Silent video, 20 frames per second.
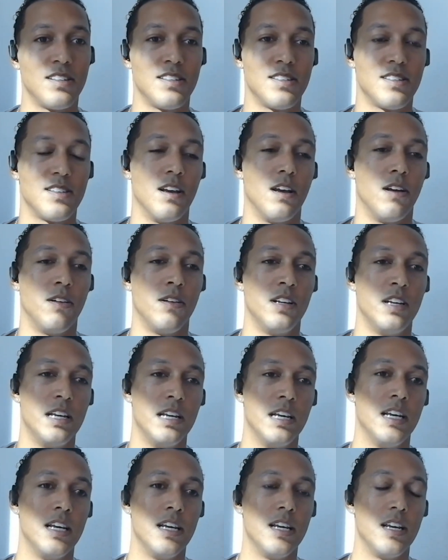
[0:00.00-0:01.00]
So
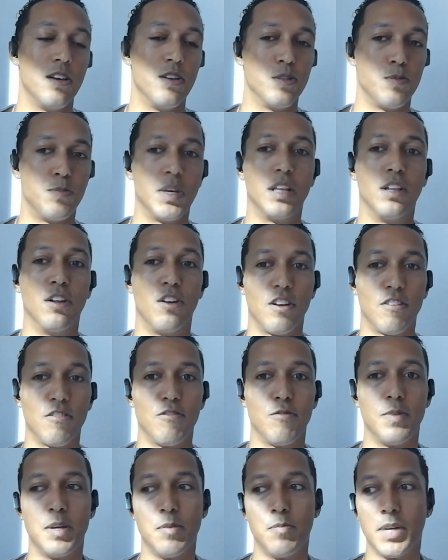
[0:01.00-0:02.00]
it was a big learning
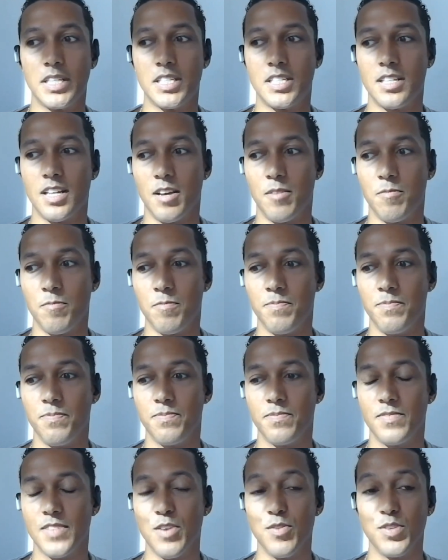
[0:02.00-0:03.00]
for me. But
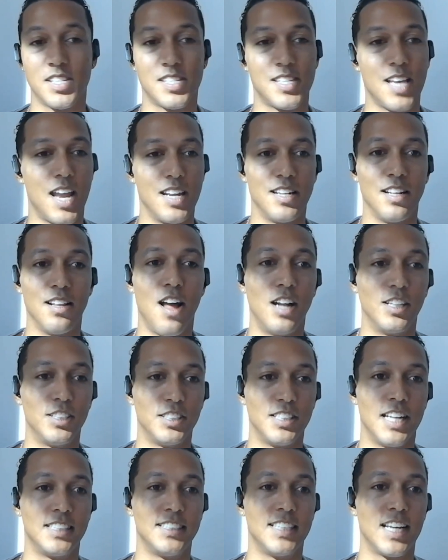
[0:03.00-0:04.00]
it was exciting to
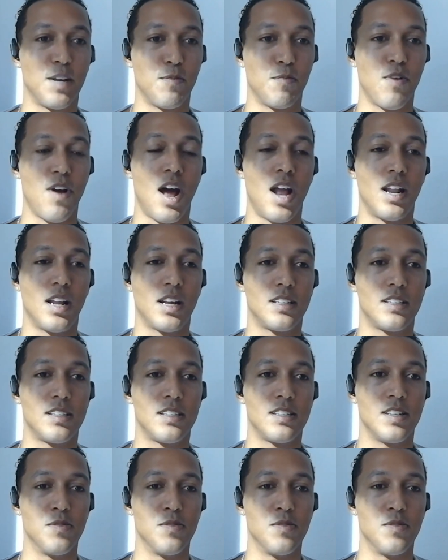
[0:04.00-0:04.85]
launch that second product.